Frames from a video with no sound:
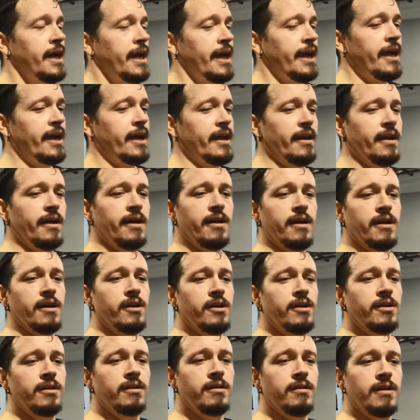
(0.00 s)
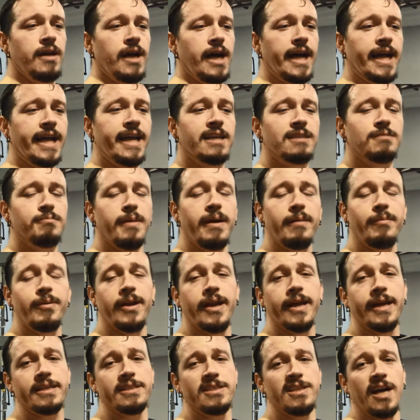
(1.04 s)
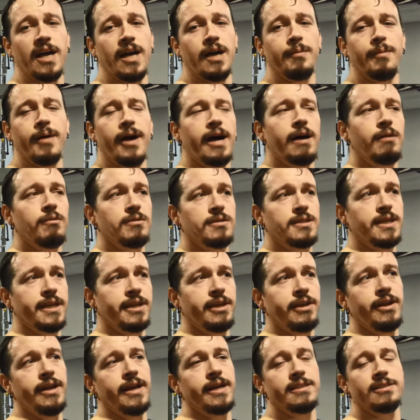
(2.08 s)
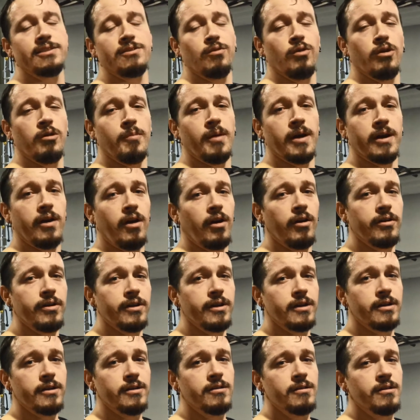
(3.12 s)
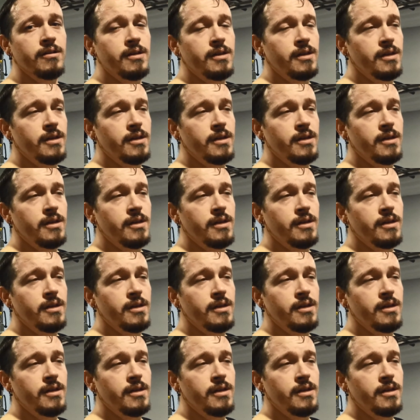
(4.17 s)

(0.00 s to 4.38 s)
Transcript: and uh, I guess maybe next time I will take you guys through one of my cardio